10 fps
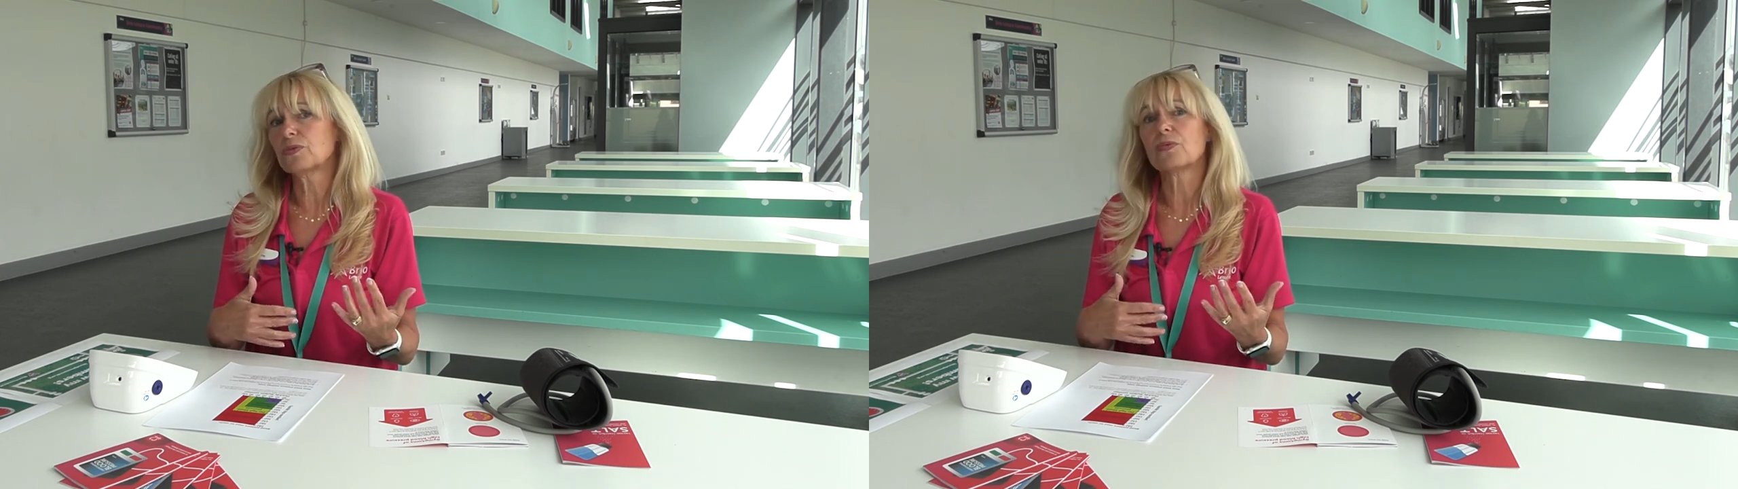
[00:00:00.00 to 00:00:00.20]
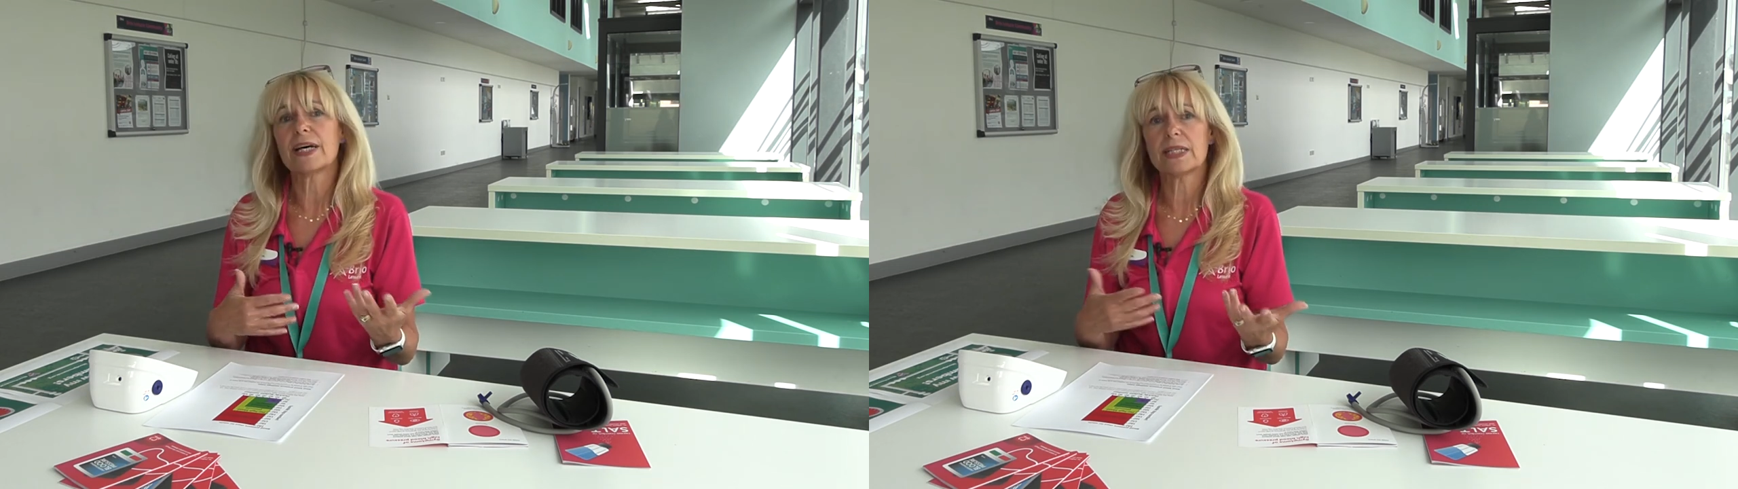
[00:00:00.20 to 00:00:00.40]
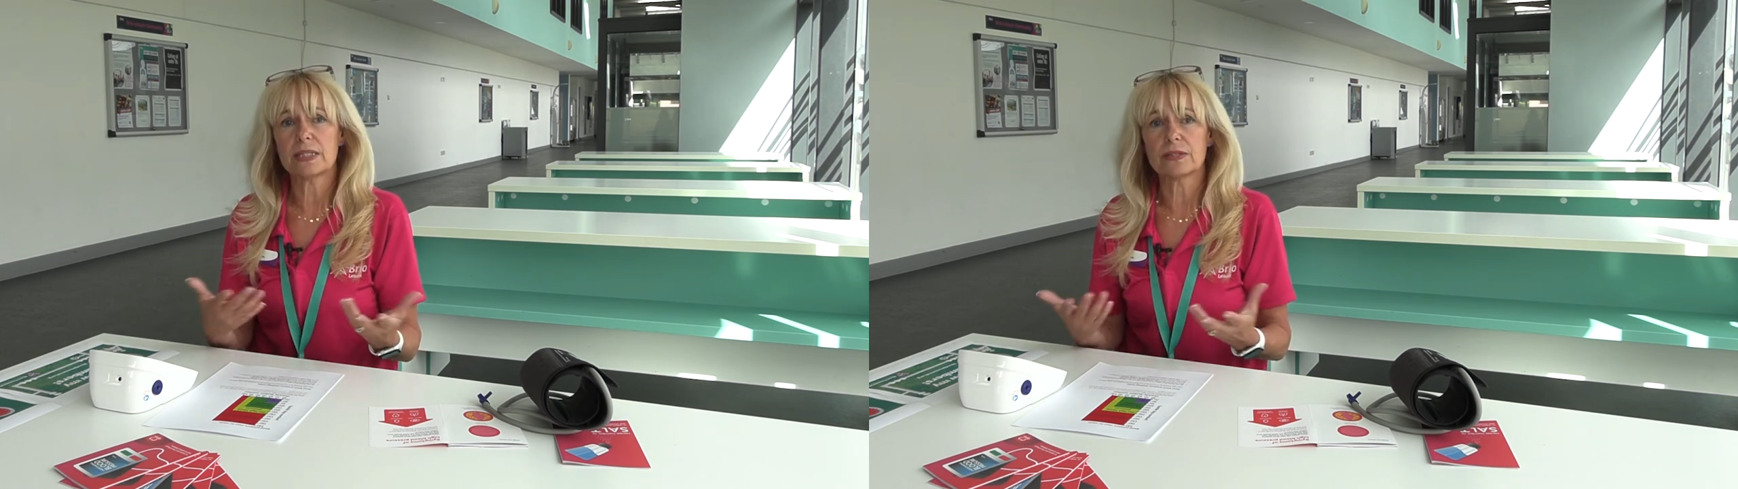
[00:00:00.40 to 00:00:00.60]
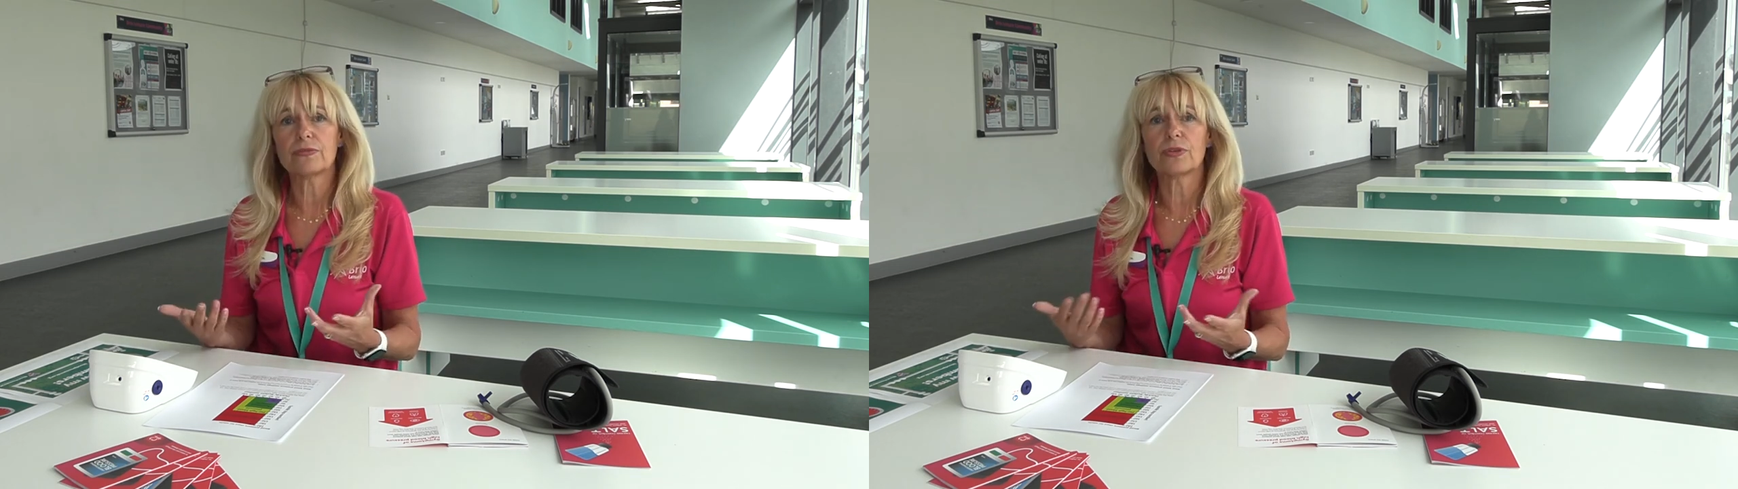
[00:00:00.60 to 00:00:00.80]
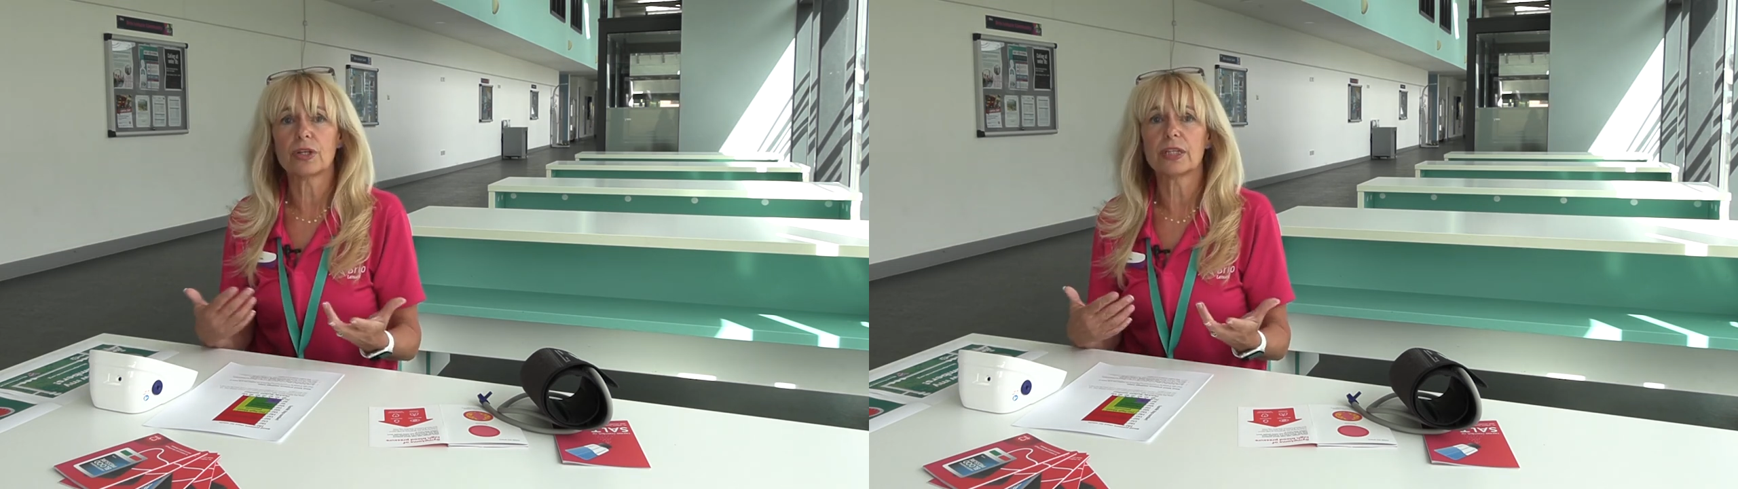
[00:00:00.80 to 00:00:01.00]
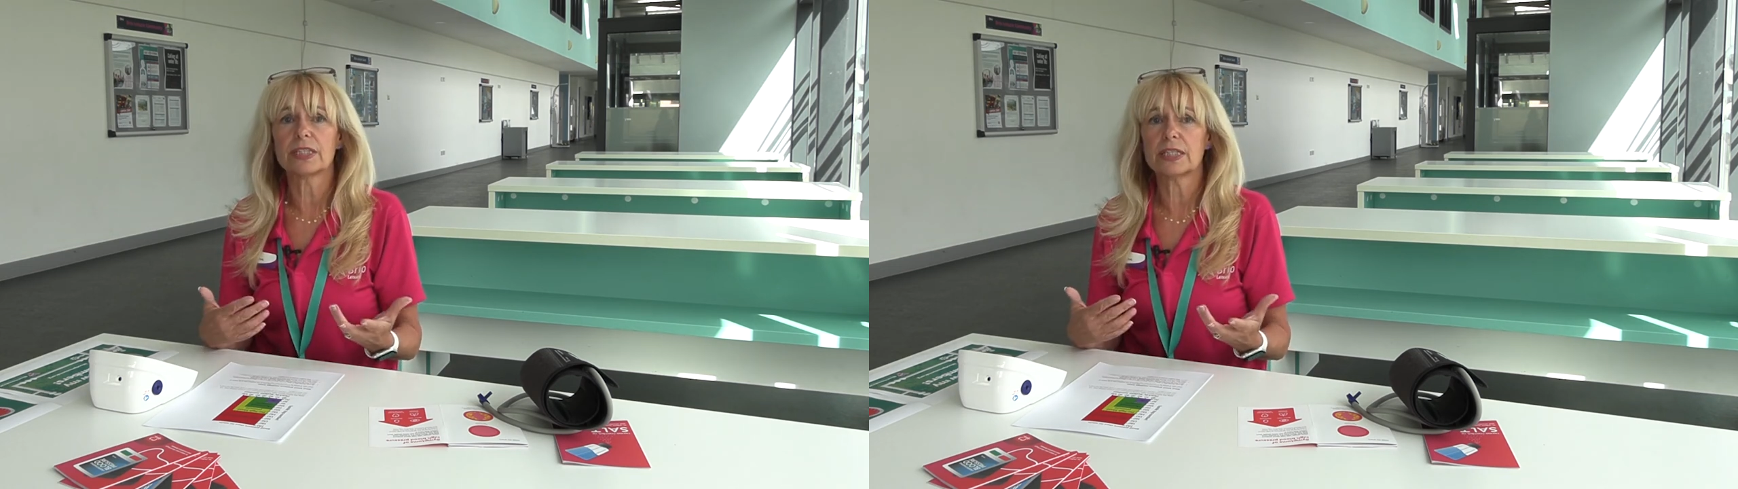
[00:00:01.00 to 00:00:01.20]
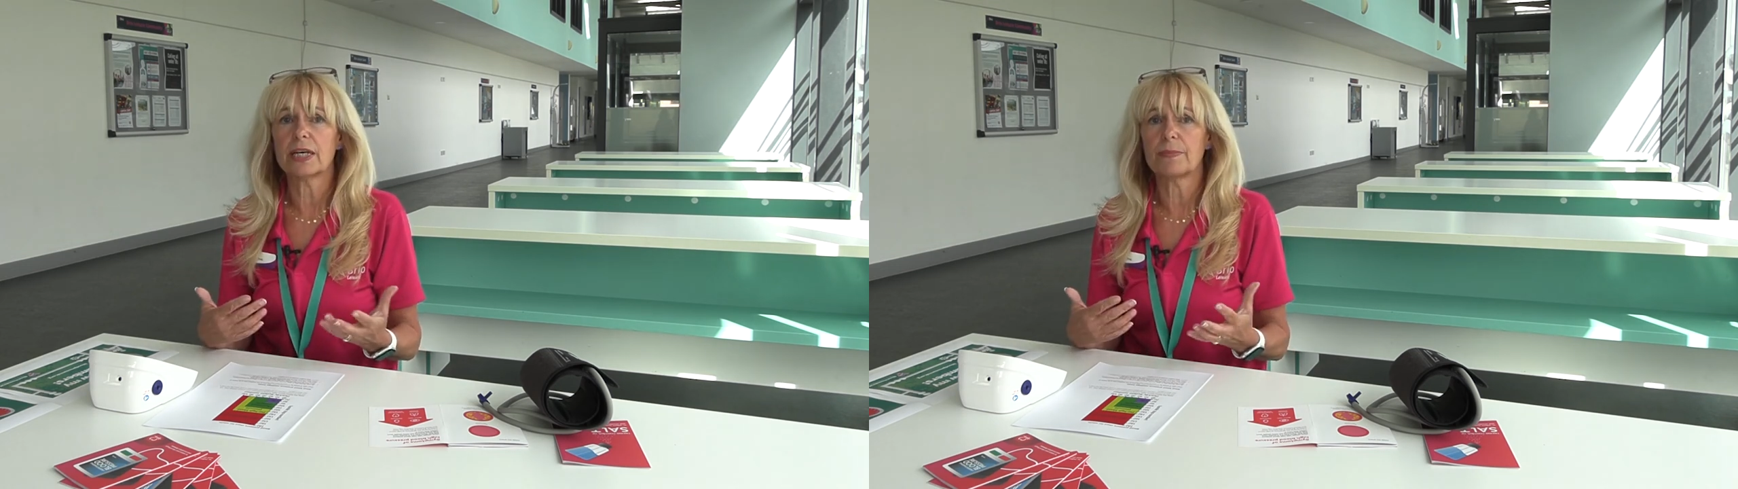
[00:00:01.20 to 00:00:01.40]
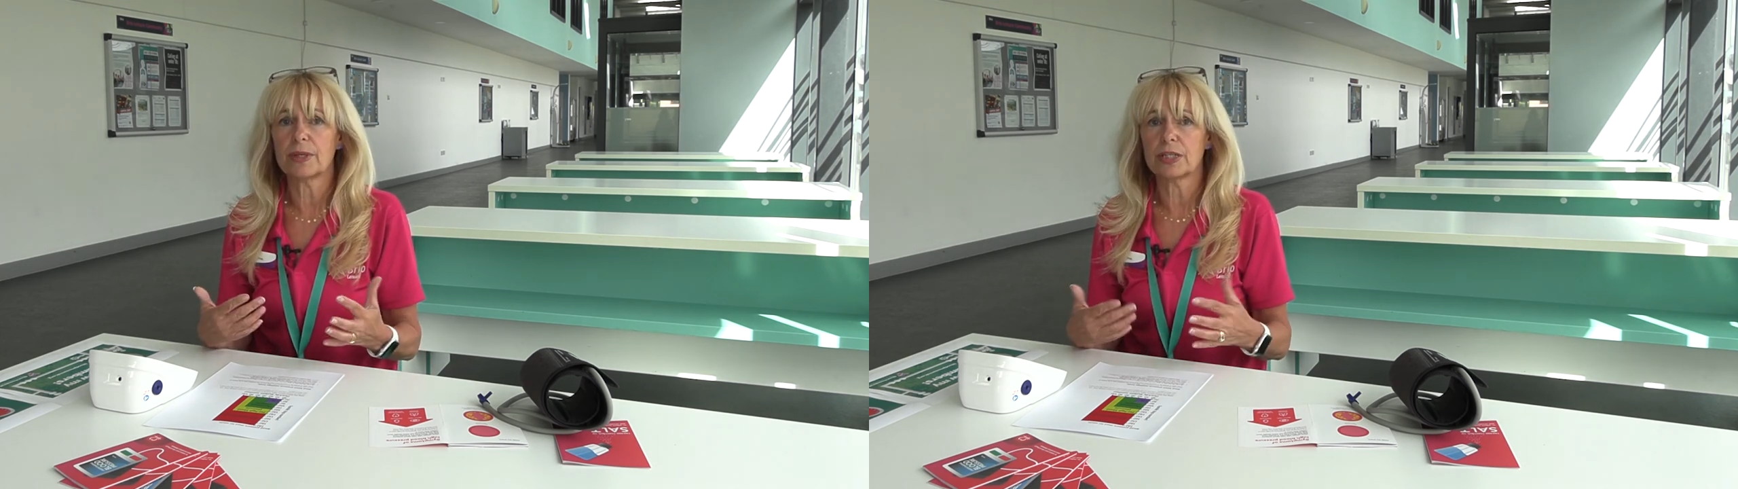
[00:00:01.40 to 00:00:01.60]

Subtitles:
you rested for at least 10